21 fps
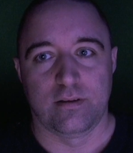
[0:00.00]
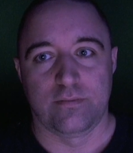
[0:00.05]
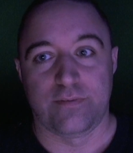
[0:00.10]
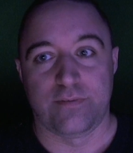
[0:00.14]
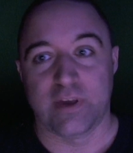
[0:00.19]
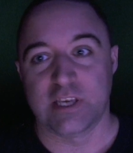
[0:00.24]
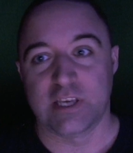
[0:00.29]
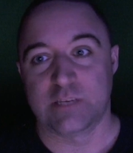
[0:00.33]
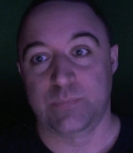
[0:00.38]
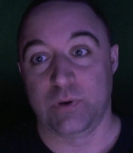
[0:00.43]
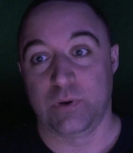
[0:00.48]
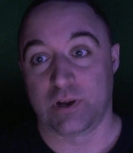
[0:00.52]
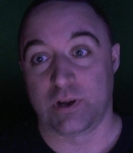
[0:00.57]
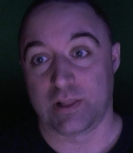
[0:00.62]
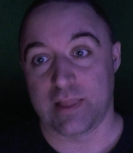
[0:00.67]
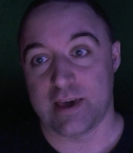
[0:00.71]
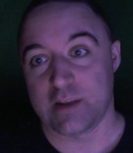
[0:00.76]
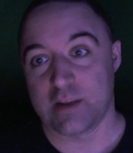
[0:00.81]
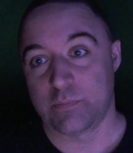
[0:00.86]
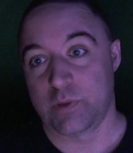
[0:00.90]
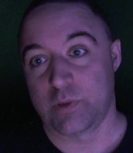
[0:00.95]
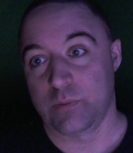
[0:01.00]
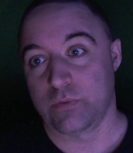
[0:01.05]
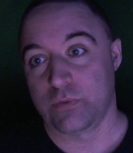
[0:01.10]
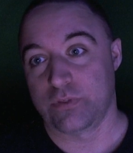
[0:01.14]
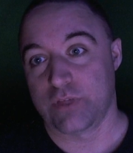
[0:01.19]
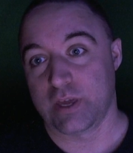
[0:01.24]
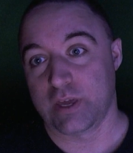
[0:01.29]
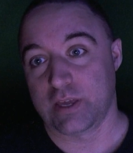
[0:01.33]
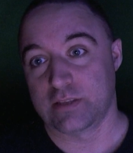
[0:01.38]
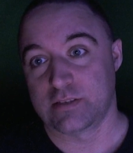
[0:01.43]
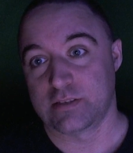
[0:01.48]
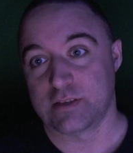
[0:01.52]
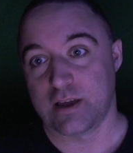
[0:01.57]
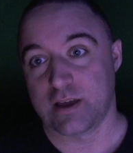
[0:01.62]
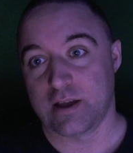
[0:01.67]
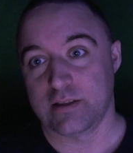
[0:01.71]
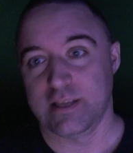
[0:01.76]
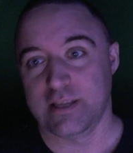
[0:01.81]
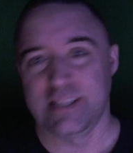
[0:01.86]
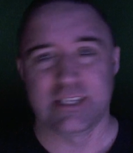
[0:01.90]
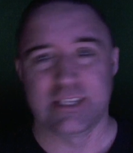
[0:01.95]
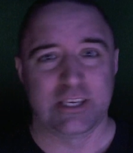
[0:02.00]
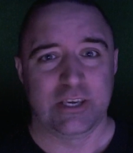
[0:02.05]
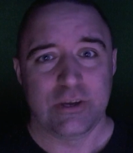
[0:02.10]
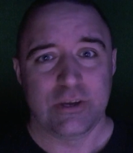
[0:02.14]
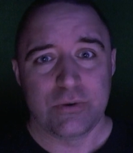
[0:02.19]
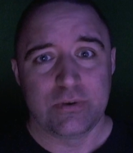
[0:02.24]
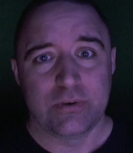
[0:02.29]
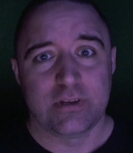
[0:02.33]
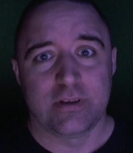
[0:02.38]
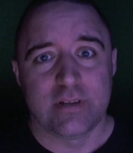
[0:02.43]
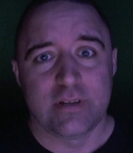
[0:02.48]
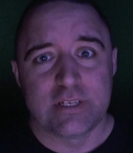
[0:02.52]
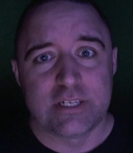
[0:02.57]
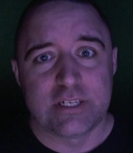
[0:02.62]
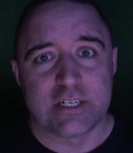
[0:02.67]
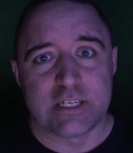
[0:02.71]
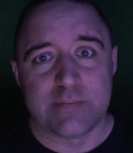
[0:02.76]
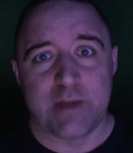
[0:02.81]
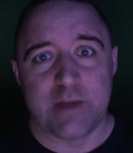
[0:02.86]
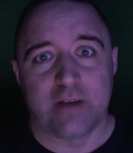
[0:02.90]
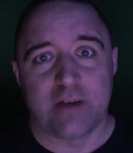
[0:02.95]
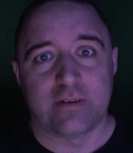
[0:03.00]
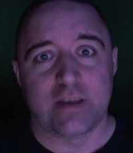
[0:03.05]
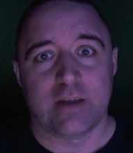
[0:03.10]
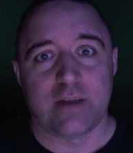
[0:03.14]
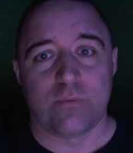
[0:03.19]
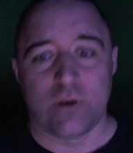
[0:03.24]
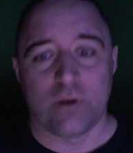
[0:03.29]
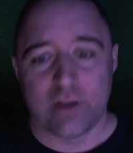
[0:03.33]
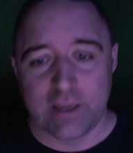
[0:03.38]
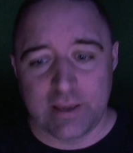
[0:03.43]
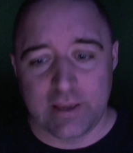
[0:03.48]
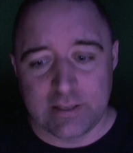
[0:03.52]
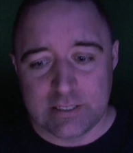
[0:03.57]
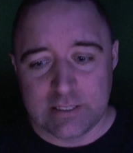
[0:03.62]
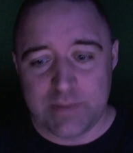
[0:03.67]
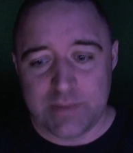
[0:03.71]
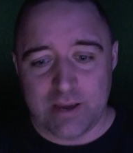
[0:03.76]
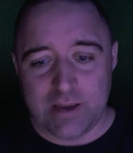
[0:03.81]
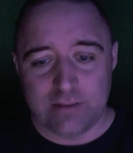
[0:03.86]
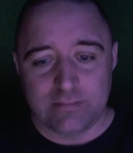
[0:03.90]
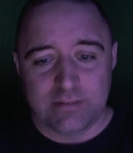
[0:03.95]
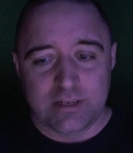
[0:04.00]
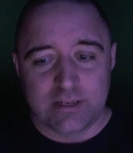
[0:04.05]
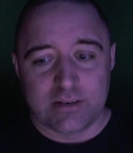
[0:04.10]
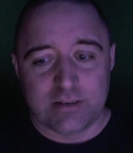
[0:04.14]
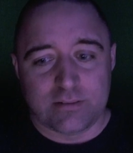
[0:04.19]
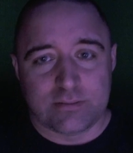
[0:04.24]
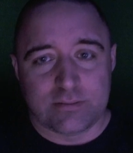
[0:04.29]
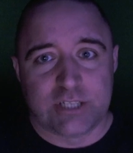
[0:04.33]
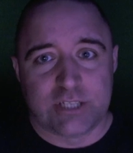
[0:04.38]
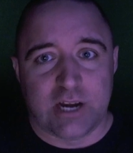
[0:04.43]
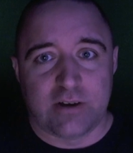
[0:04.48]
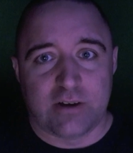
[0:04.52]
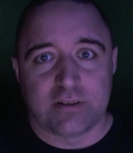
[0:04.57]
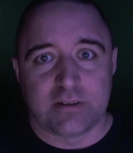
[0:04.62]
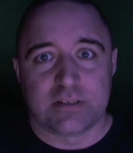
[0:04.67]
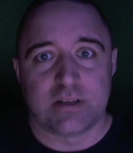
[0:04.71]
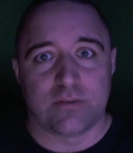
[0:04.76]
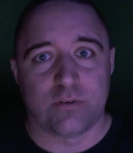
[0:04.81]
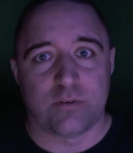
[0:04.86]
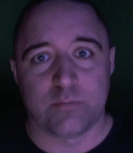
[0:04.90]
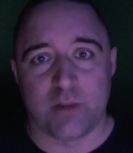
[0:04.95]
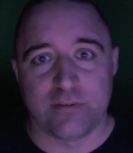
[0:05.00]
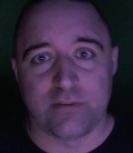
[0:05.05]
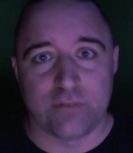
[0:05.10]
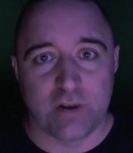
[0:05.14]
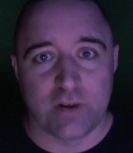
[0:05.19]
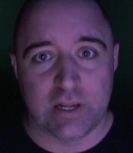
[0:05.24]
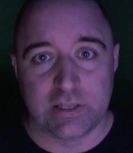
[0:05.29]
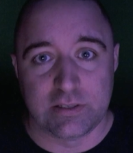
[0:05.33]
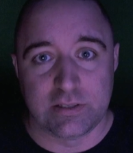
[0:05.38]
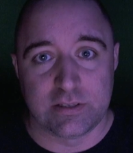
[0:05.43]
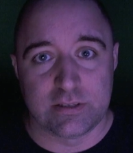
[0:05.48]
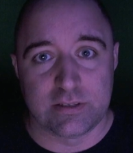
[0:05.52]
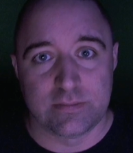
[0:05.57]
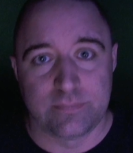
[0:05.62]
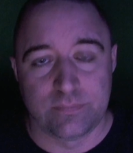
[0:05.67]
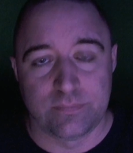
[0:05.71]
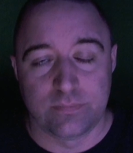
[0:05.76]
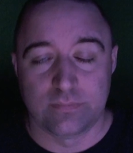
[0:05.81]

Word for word: Facebook. A lot of people think it's cute. It's just about networking. It's about, you know, sharing stuff with my friends.